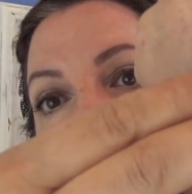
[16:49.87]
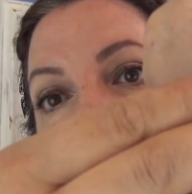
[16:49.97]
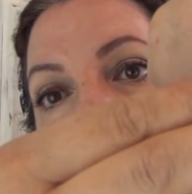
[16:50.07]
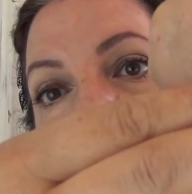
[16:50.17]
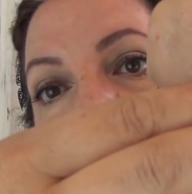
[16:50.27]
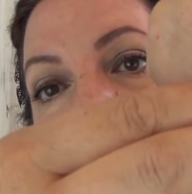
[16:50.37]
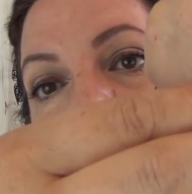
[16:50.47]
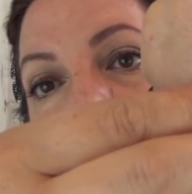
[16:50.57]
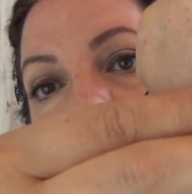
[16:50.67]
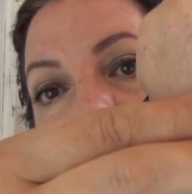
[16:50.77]
So
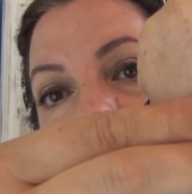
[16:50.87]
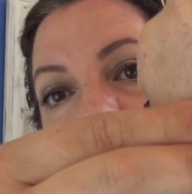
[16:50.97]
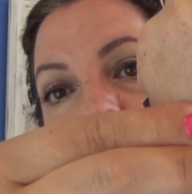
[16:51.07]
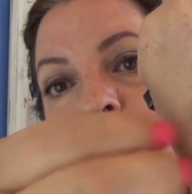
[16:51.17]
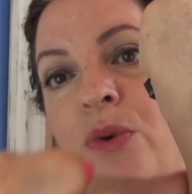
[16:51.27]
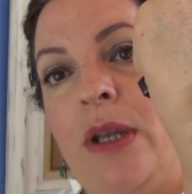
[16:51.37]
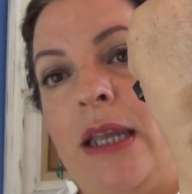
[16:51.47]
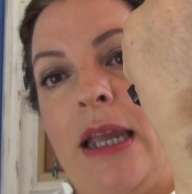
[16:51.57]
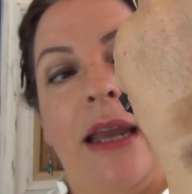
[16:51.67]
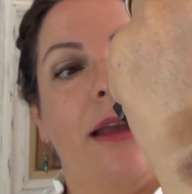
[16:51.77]
here we go, we got two
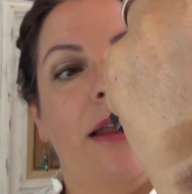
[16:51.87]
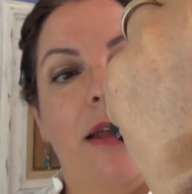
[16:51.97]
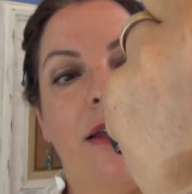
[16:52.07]
here.